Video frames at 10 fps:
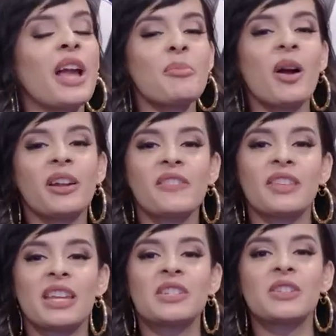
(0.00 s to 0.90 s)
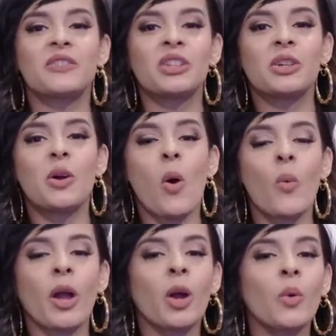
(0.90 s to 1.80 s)
at part of the interview
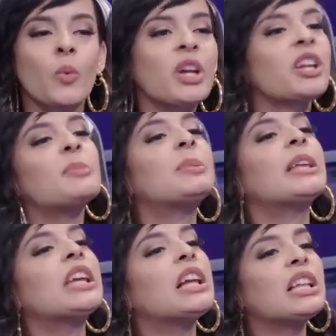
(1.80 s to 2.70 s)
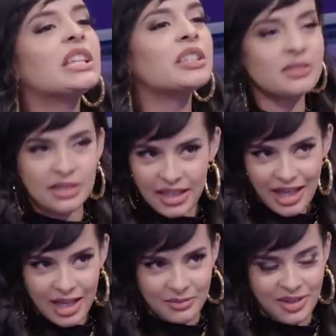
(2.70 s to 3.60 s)
where we're gonna play a little
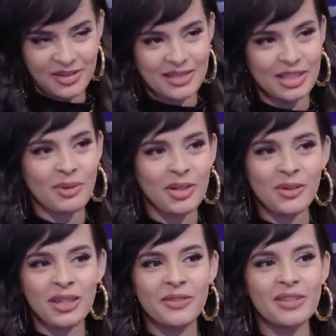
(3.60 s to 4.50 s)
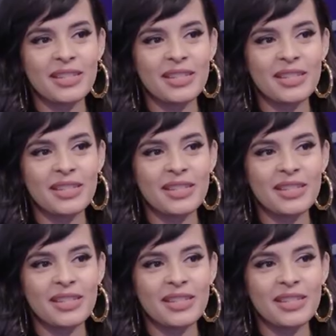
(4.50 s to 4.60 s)
game, Nullsleep. Are you ready for